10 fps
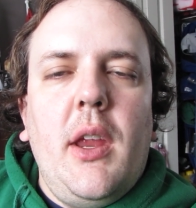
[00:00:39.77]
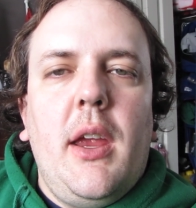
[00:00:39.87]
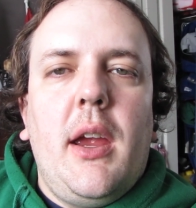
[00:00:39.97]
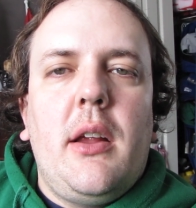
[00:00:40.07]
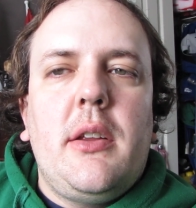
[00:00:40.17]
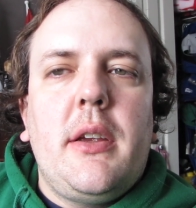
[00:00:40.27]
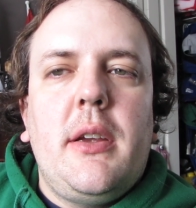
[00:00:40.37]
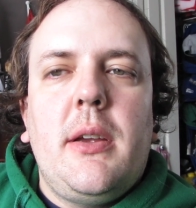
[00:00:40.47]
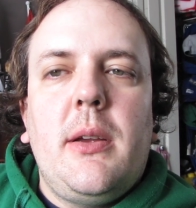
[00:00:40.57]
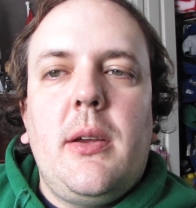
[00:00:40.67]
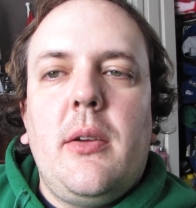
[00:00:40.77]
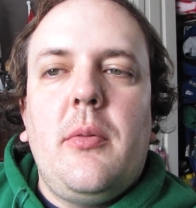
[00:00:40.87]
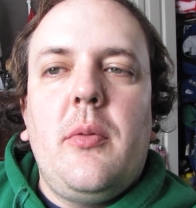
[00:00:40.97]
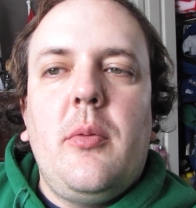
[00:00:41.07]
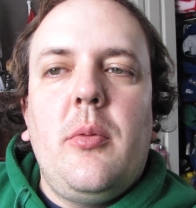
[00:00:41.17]
yeah like
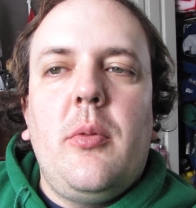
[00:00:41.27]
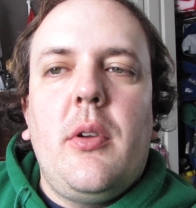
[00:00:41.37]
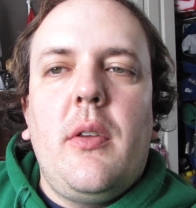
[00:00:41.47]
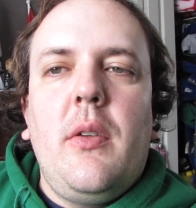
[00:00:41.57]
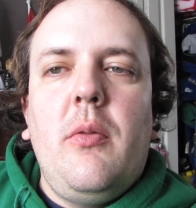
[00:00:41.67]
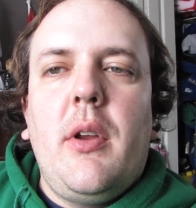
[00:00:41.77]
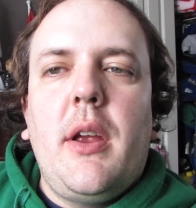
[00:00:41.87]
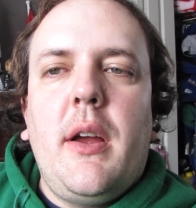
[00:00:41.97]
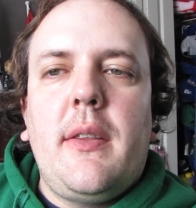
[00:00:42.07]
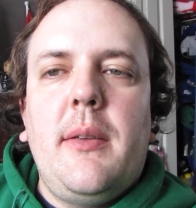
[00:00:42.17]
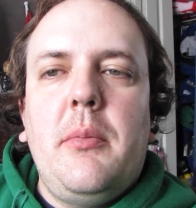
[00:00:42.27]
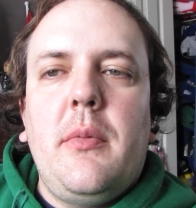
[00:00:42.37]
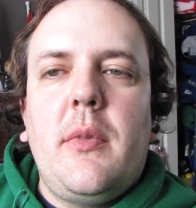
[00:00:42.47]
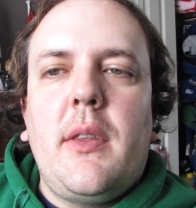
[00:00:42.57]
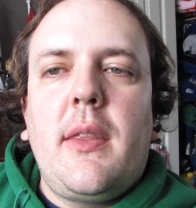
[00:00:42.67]
when I got them
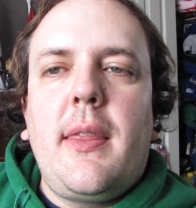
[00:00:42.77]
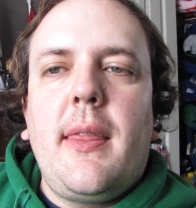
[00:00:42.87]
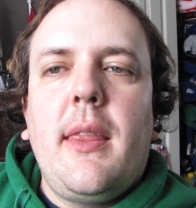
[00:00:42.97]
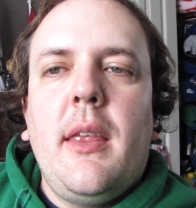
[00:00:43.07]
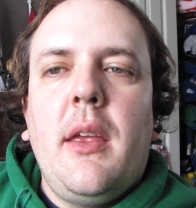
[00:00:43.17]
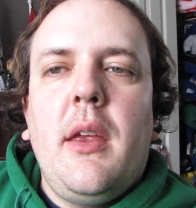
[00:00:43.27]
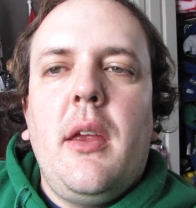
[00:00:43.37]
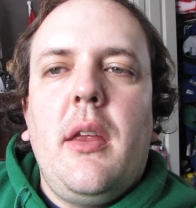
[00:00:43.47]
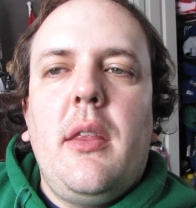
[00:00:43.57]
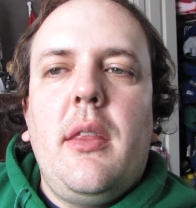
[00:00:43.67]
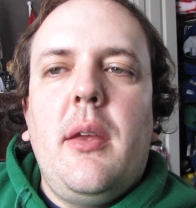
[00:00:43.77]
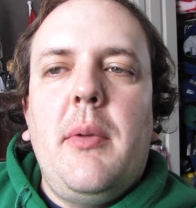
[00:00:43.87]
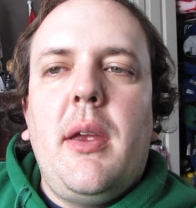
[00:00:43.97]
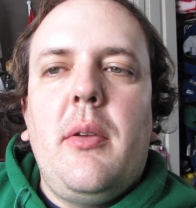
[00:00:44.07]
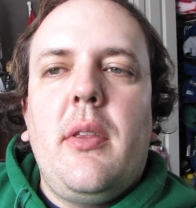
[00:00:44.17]
the
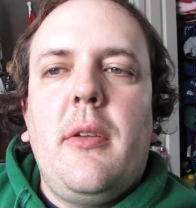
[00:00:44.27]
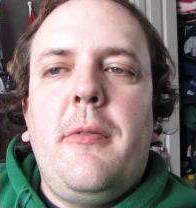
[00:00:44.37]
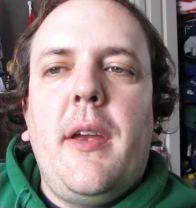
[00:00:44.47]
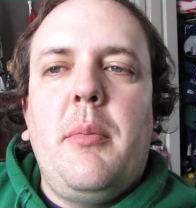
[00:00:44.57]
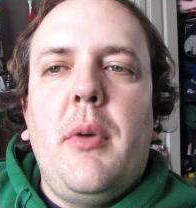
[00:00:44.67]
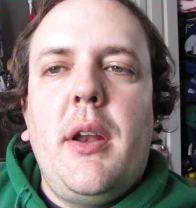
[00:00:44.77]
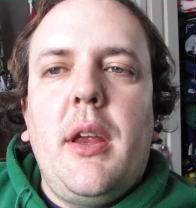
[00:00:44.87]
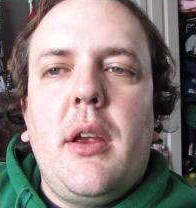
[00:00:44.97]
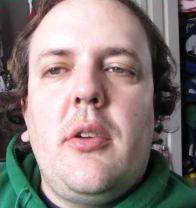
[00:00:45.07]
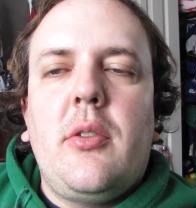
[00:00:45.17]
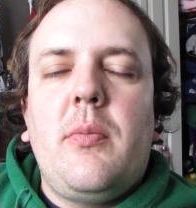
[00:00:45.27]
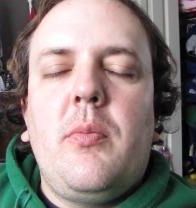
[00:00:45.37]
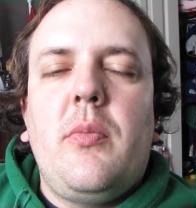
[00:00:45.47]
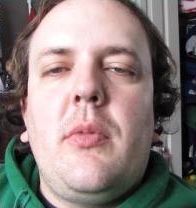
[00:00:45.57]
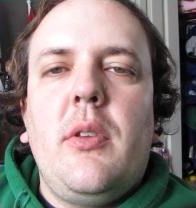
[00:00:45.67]
make the fake money I just
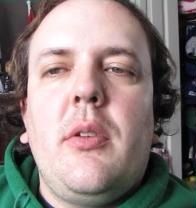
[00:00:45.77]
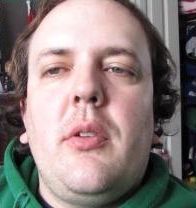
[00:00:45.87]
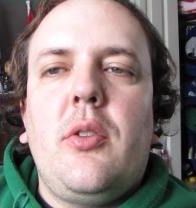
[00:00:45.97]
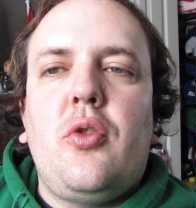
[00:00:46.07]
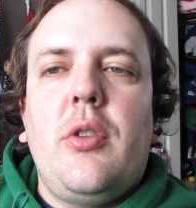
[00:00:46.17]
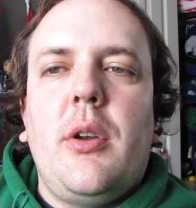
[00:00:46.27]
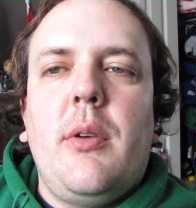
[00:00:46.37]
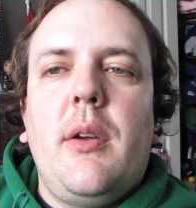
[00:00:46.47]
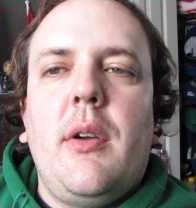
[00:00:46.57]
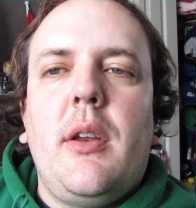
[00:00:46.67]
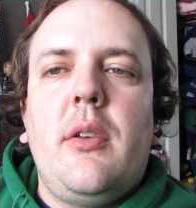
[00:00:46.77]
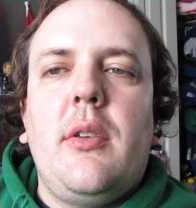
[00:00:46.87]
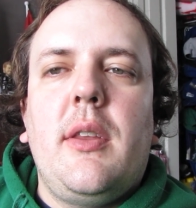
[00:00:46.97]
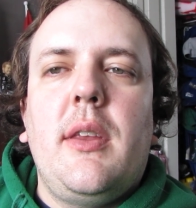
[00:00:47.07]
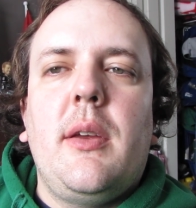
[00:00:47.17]
straight away went
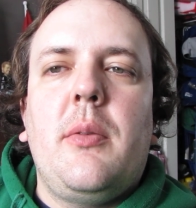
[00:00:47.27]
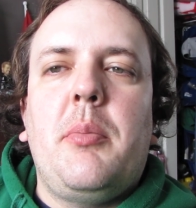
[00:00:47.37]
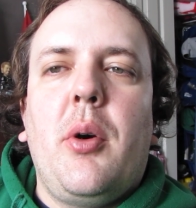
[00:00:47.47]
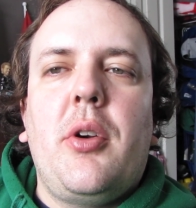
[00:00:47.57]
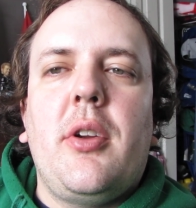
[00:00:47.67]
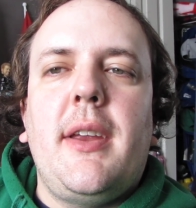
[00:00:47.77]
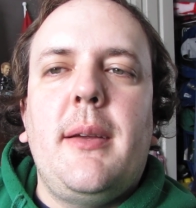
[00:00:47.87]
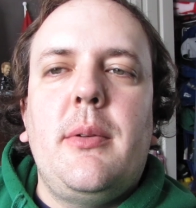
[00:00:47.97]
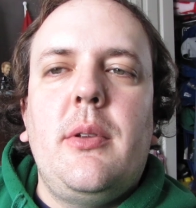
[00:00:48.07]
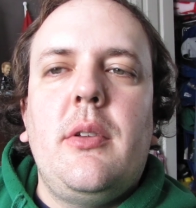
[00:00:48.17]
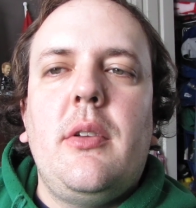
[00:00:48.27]
to the poker table